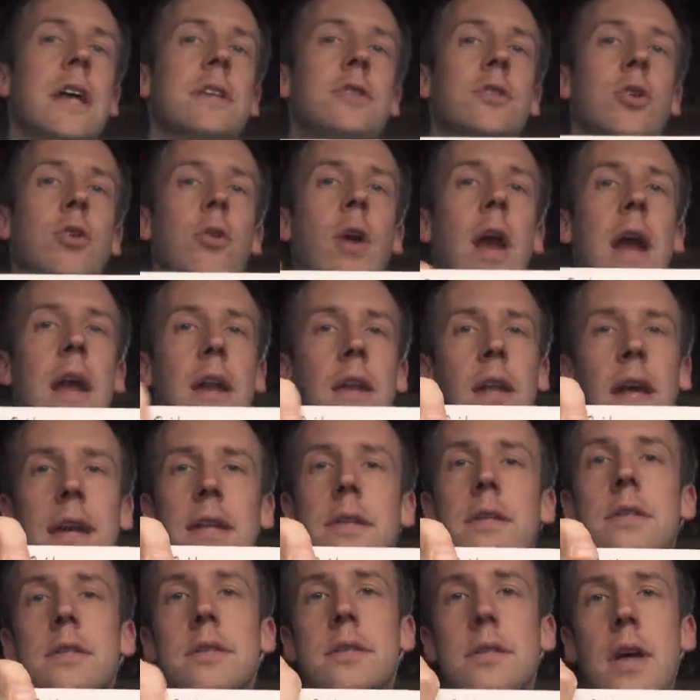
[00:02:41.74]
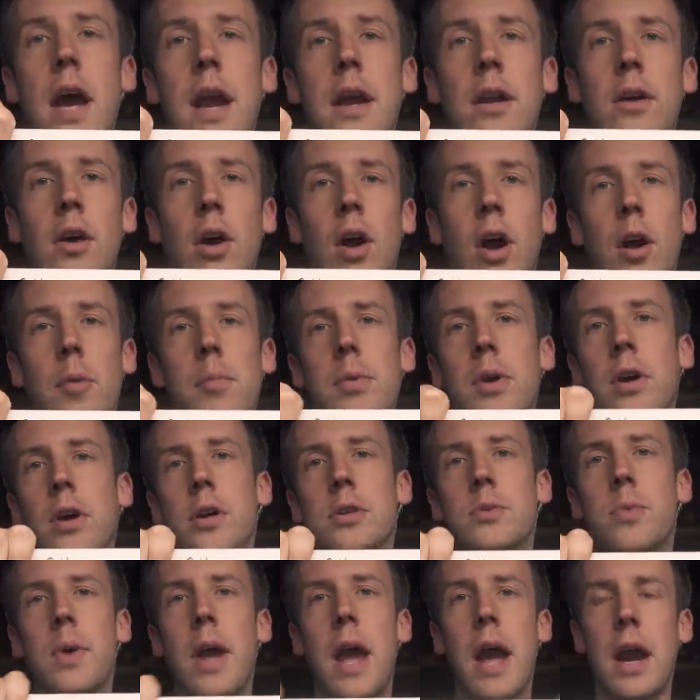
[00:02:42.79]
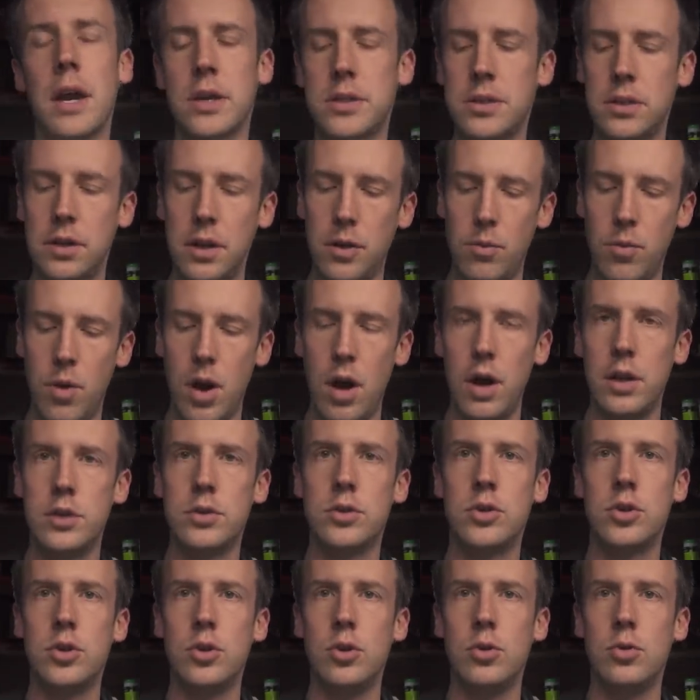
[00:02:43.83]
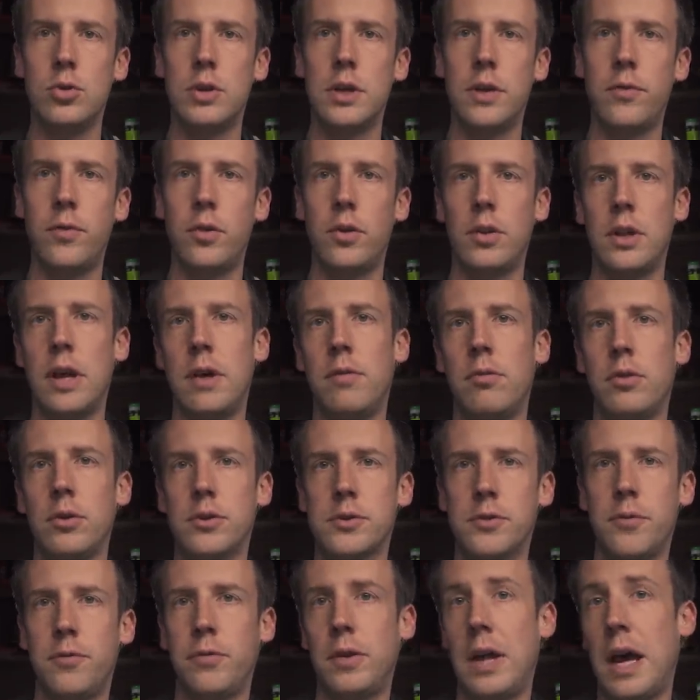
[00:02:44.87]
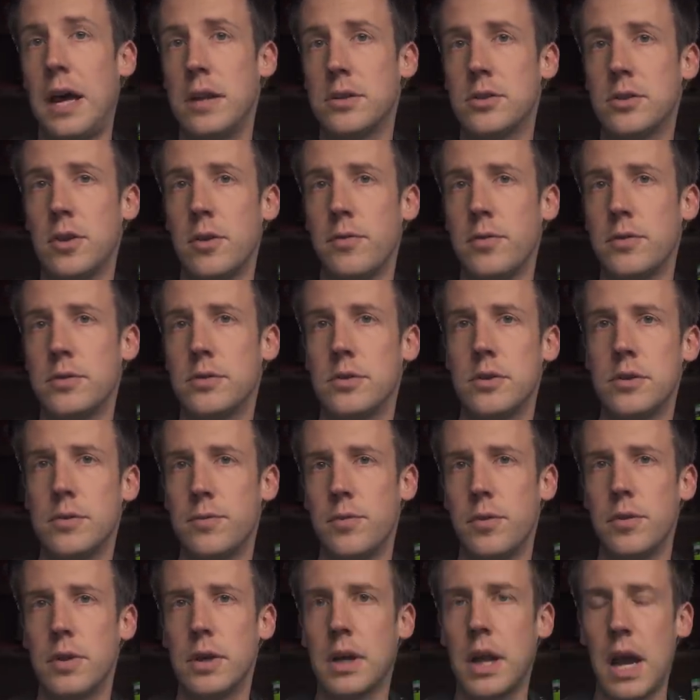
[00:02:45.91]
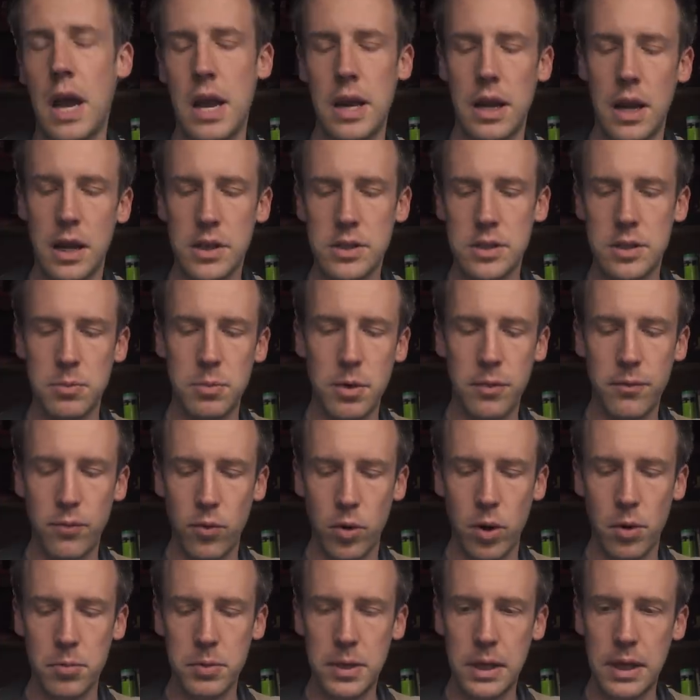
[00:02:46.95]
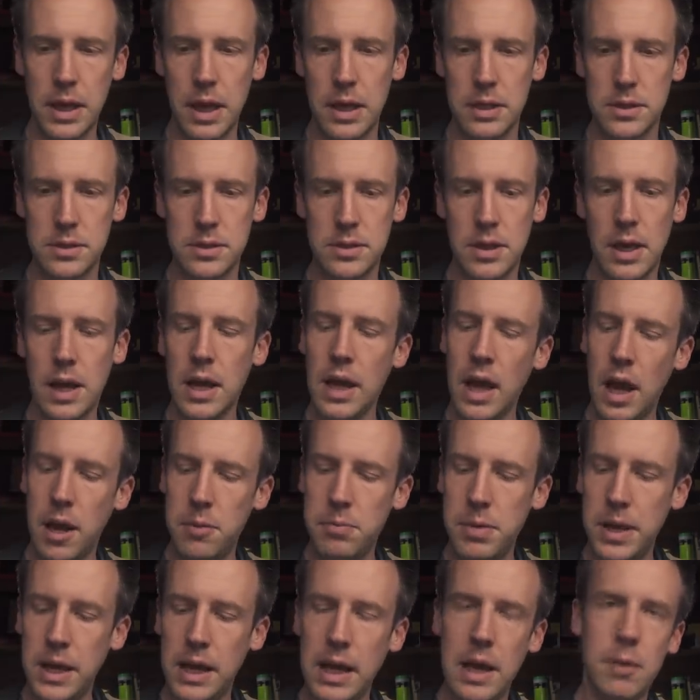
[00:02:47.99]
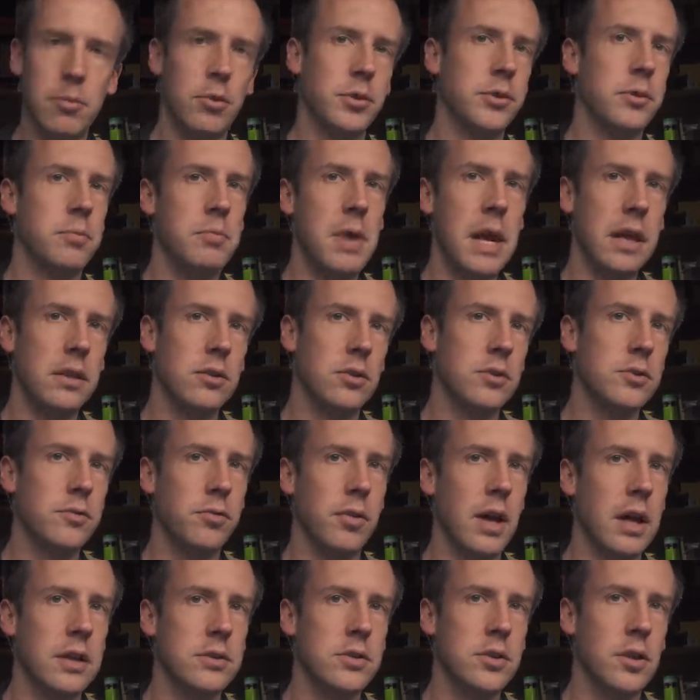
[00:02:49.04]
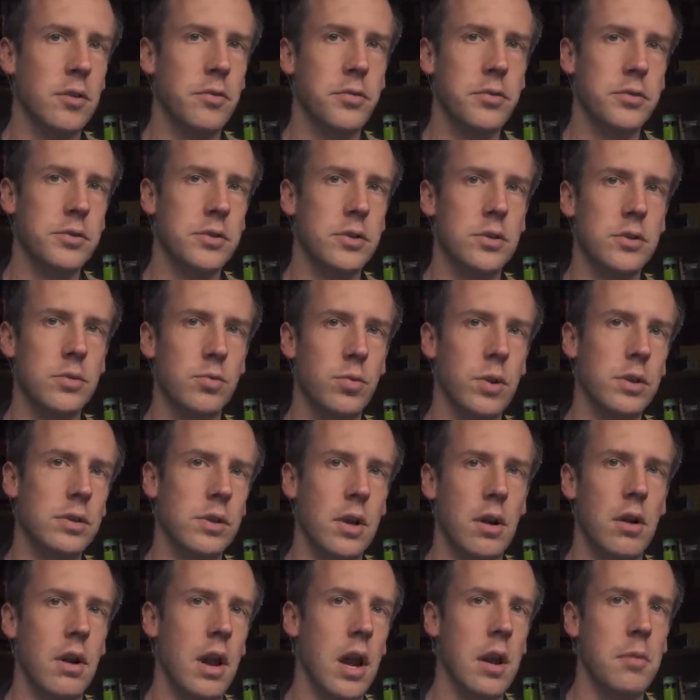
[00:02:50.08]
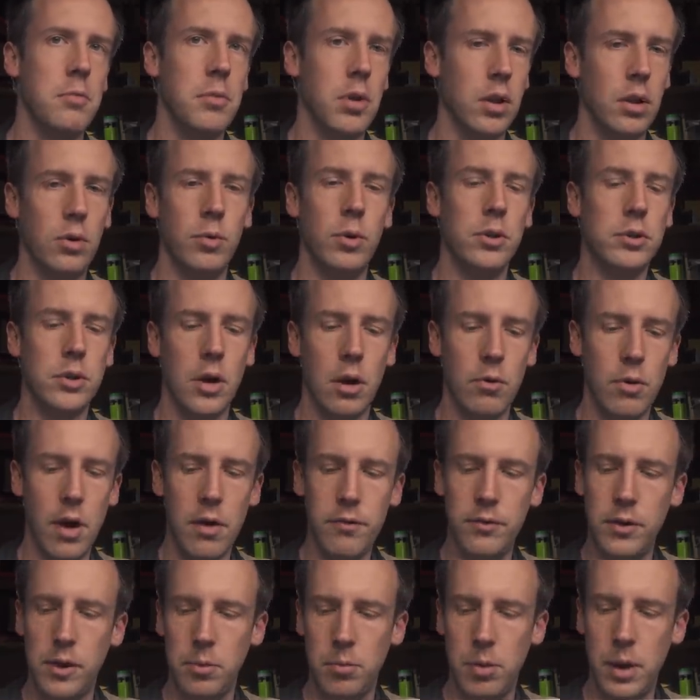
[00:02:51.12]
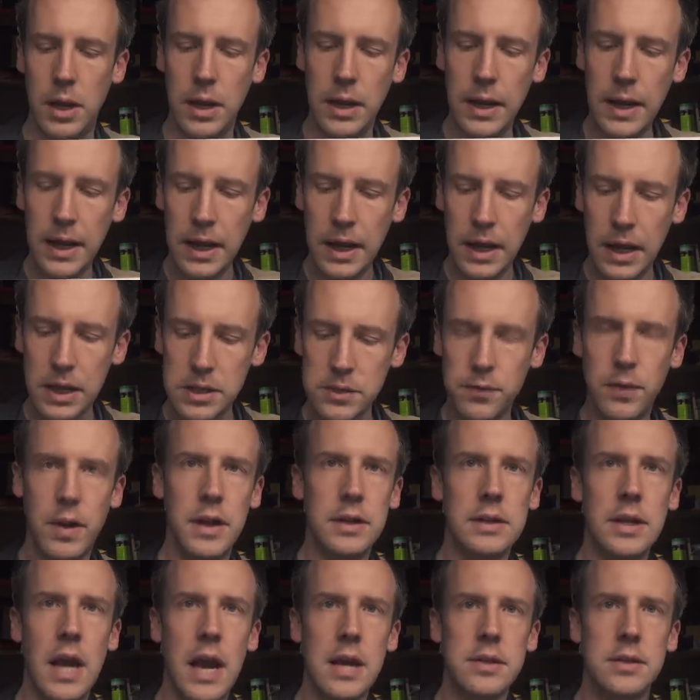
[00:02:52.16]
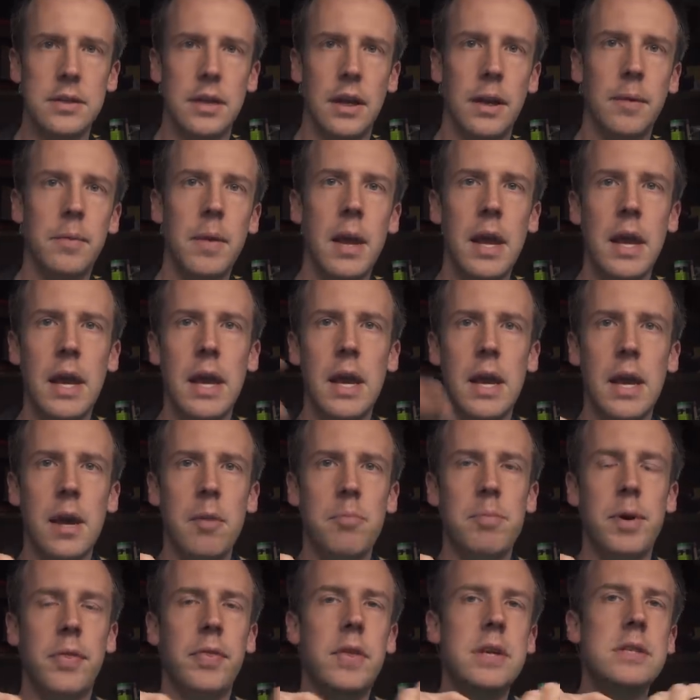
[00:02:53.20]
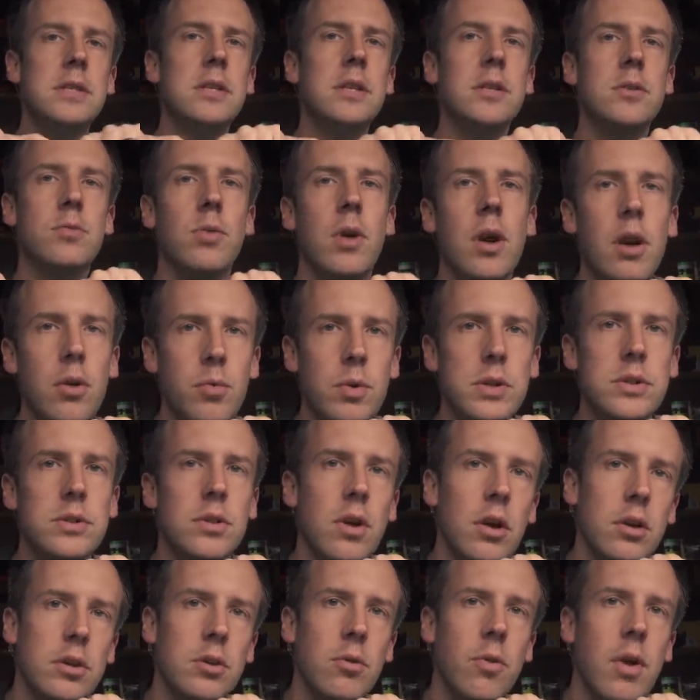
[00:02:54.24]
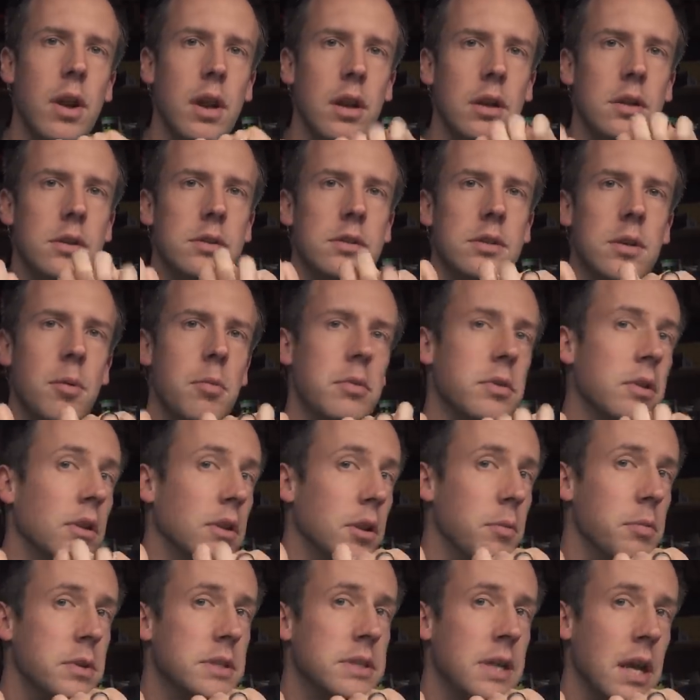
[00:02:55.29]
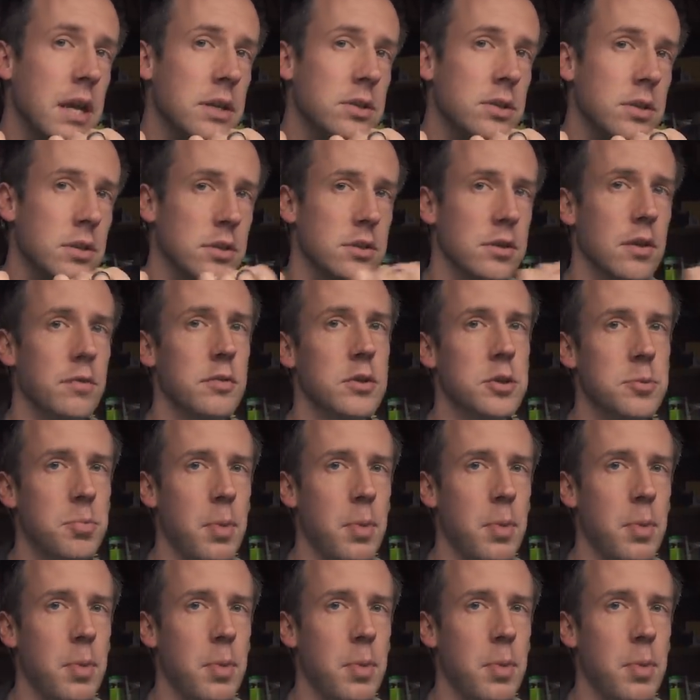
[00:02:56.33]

that's great, like this sidecar, because we actually want two different levels of flat surfaces for the Kydex to be formed against. And being able to make those flat surfaces with our end mill, with our roughing bit, is fantastic. But this is where we start to run into some of the limitations of